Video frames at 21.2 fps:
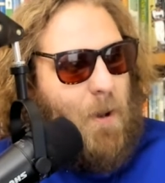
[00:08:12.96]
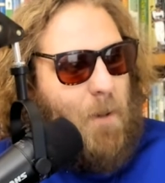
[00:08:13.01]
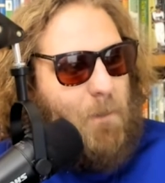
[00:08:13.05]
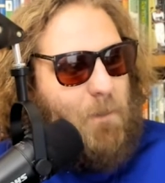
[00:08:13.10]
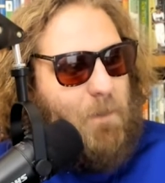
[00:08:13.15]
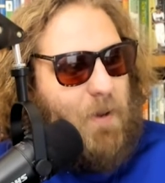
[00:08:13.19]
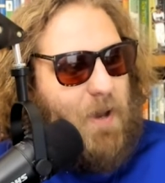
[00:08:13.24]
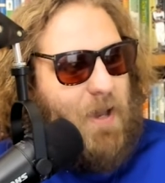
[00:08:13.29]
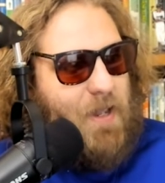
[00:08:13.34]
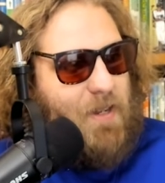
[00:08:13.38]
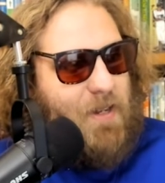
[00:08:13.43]

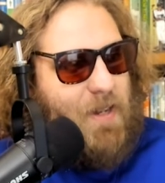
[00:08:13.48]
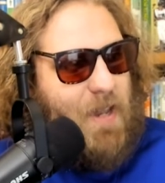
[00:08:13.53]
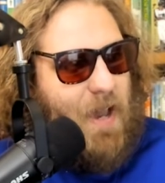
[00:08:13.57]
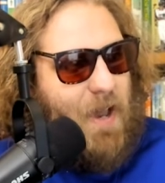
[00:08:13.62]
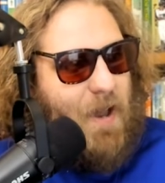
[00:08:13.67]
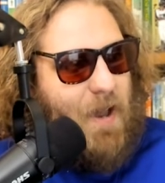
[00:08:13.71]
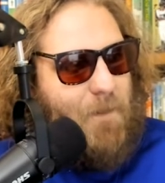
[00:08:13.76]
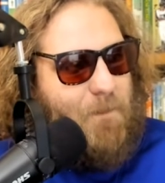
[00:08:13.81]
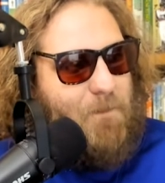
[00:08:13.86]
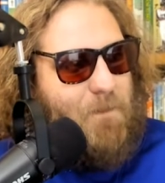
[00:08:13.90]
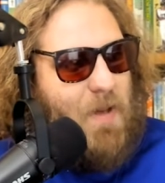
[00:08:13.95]
But
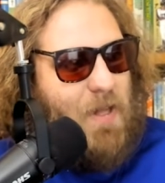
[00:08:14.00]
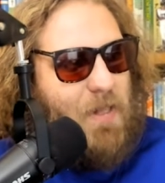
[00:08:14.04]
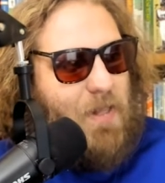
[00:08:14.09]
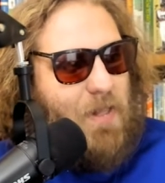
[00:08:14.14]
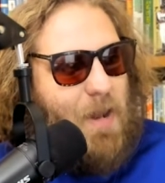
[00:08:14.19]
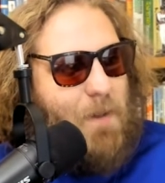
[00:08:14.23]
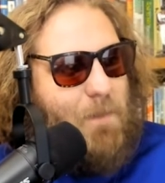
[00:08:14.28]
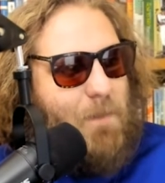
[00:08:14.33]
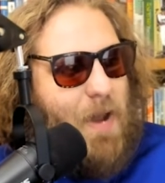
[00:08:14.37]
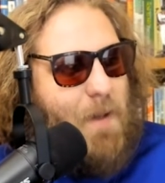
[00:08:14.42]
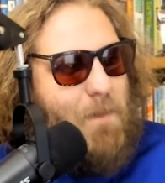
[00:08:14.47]
a
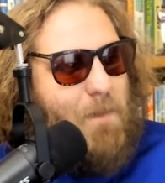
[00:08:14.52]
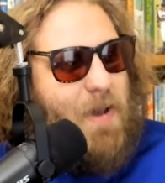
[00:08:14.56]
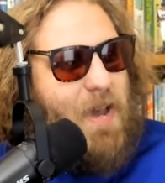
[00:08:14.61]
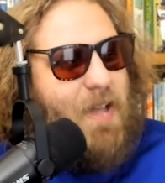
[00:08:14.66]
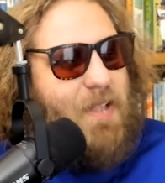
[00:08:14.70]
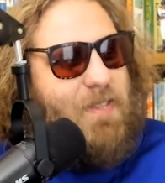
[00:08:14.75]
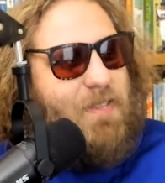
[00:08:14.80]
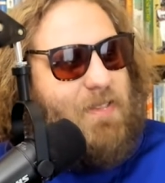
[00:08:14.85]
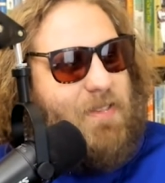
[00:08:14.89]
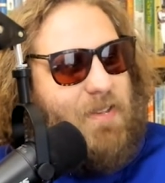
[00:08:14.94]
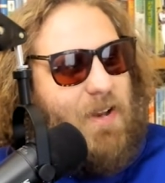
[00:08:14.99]
lot of my
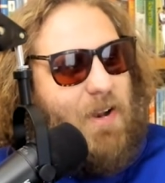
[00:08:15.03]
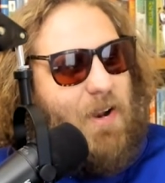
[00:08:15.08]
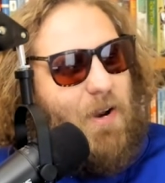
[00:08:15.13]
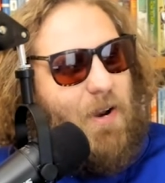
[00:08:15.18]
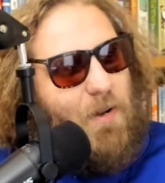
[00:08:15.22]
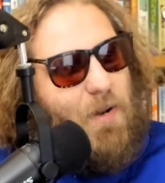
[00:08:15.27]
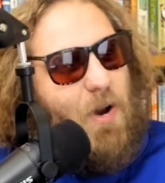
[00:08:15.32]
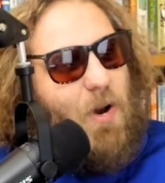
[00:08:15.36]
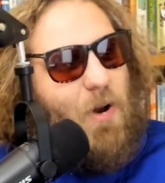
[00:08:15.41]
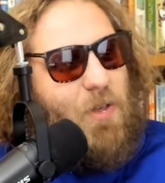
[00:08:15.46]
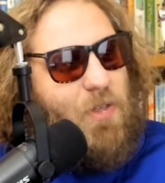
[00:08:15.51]
bets, or
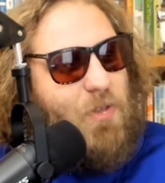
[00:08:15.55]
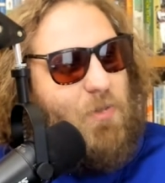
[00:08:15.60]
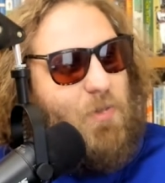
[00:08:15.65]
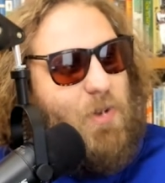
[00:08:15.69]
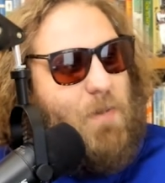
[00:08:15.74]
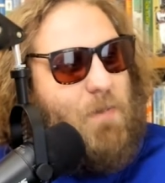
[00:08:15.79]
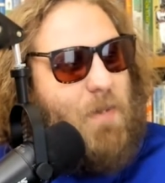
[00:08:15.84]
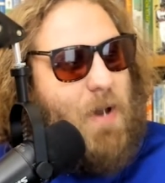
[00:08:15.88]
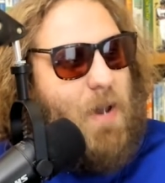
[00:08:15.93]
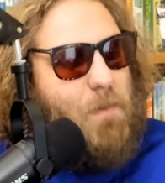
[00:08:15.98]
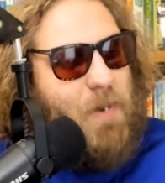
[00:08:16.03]
all three
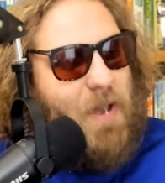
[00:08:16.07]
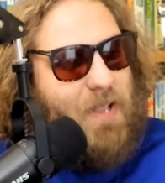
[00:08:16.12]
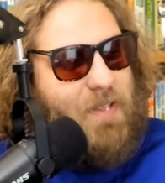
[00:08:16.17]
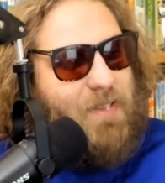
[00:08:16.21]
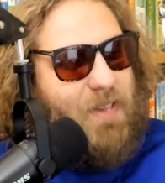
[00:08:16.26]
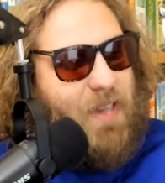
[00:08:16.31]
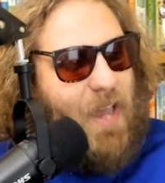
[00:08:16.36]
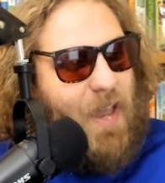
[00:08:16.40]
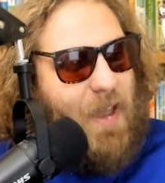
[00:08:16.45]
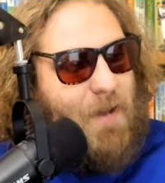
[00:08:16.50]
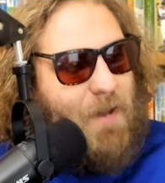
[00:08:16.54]
of my bets,
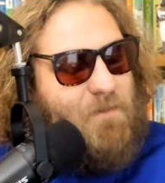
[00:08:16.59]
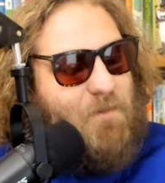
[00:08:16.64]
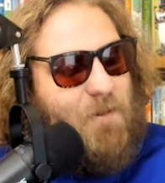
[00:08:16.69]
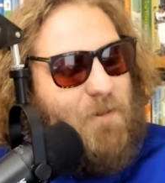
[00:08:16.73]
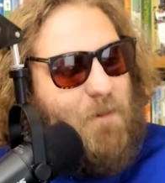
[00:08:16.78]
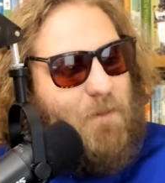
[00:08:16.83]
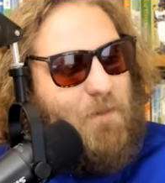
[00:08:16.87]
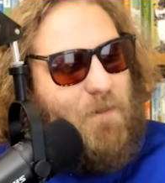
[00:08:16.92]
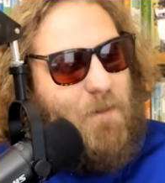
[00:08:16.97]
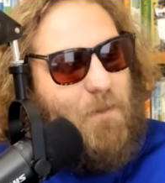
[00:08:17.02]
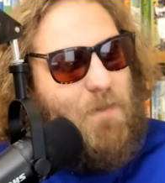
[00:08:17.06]
came
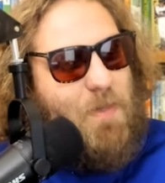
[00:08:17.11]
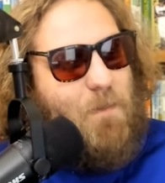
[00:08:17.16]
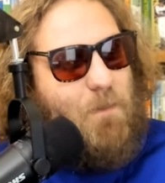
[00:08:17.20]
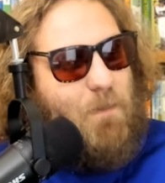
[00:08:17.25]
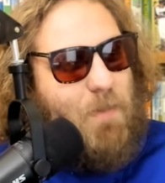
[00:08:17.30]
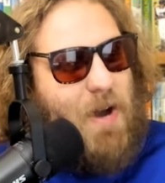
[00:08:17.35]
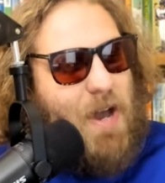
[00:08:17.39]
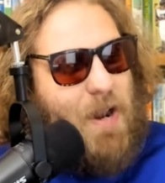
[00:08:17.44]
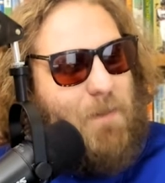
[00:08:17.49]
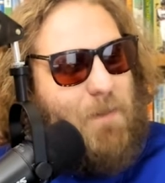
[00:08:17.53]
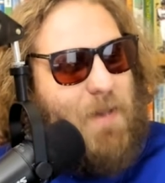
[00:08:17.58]
from the
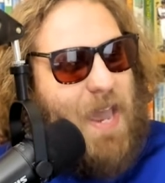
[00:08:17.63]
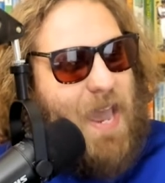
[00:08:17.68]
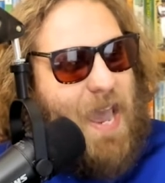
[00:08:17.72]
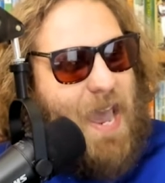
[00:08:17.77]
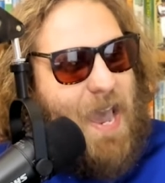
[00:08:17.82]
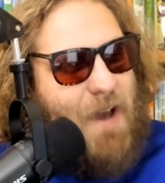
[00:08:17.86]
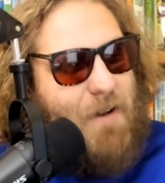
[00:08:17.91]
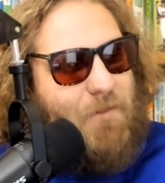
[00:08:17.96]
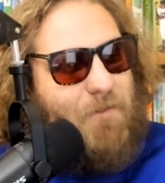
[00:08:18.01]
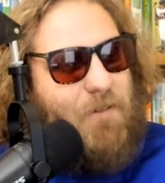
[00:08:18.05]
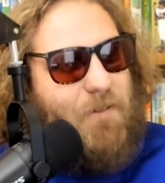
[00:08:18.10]
bottom
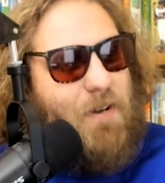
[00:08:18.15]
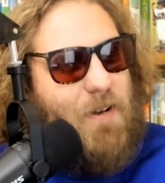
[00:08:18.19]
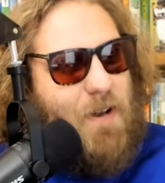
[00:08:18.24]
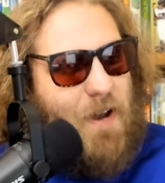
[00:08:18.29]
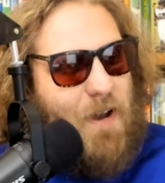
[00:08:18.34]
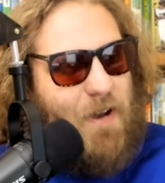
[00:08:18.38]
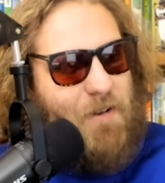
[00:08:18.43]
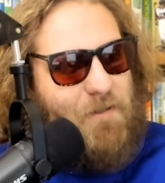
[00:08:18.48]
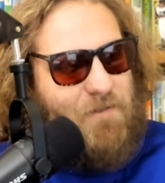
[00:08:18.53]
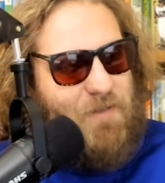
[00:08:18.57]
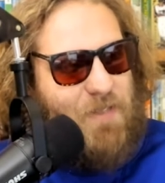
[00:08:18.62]
half
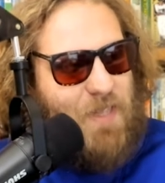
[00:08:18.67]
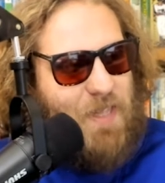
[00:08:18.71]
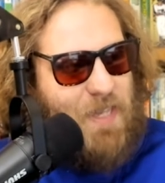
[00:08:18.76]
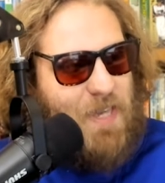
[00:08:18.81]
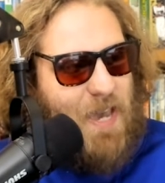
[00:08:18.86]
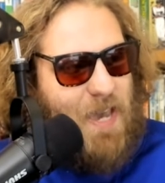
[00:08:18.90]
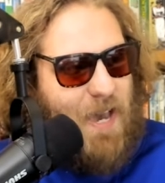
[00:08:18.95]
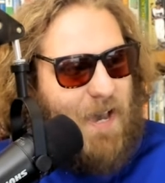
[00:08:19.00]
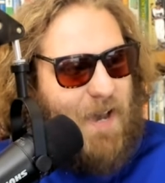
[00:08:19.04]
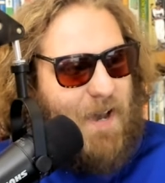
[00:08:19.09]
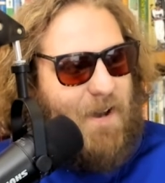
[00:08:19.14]
of the